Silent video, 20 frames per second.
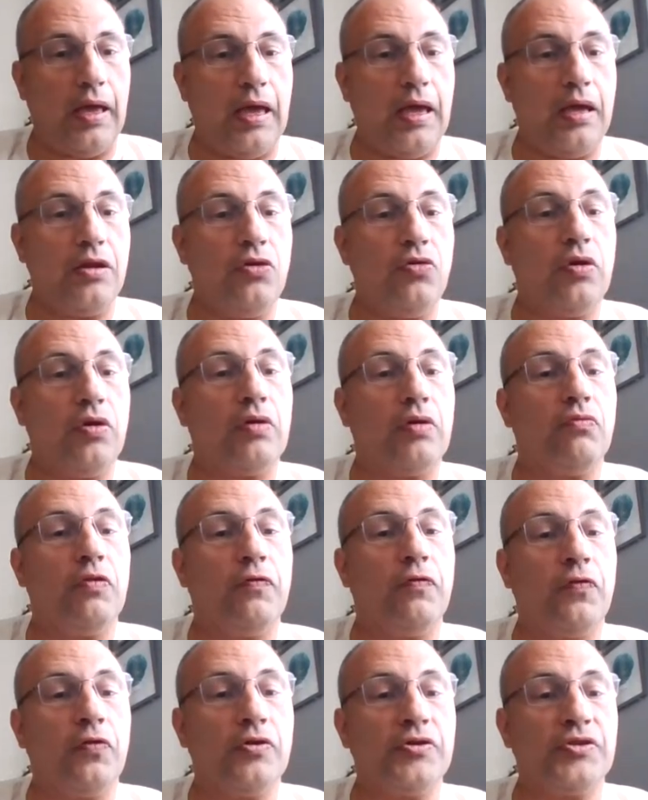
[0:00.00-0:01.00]
and you can
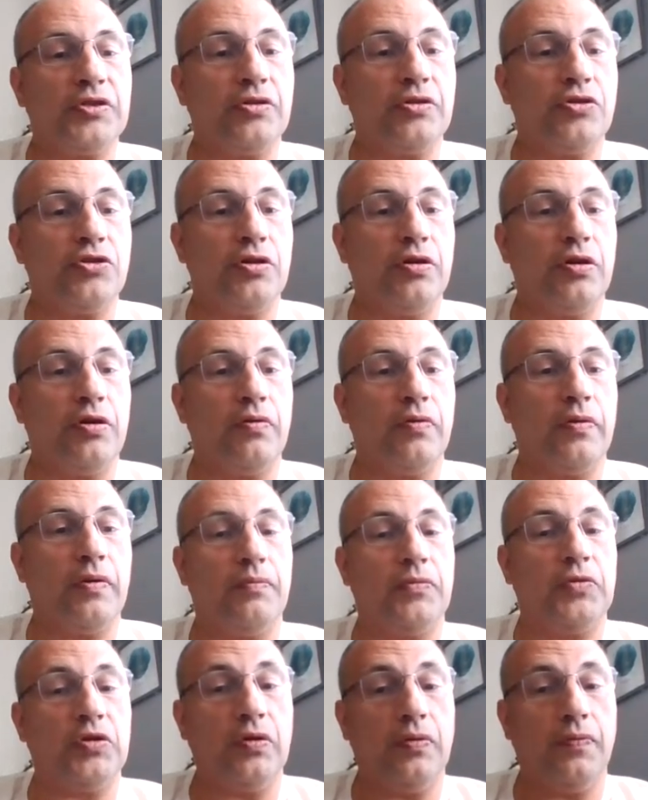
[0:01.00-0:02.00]
reverse engineer
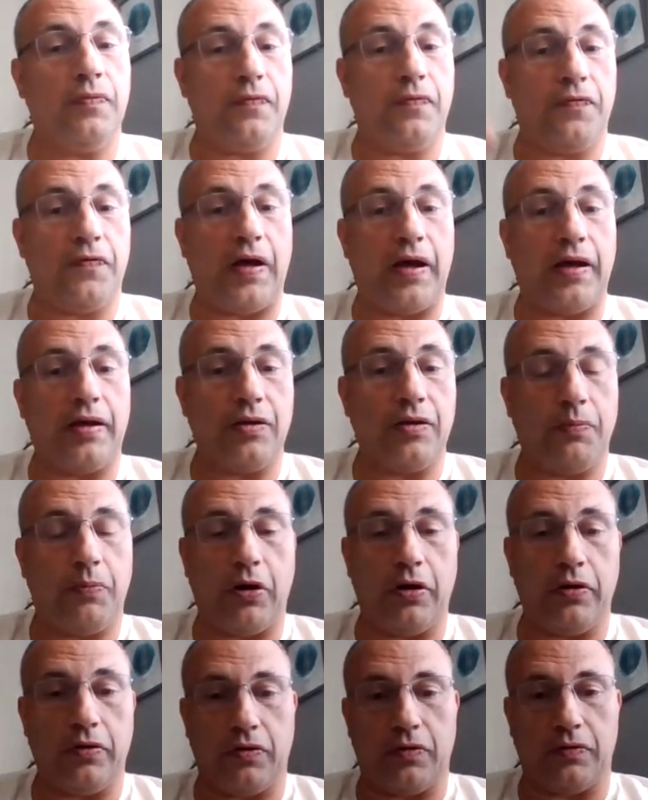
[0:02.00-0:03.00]
them to find a
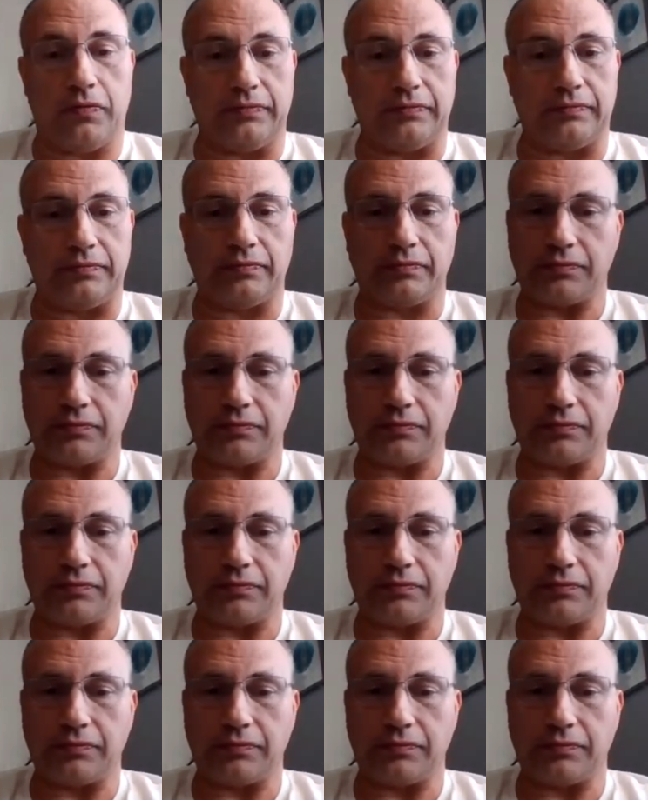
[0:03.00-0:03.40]
partner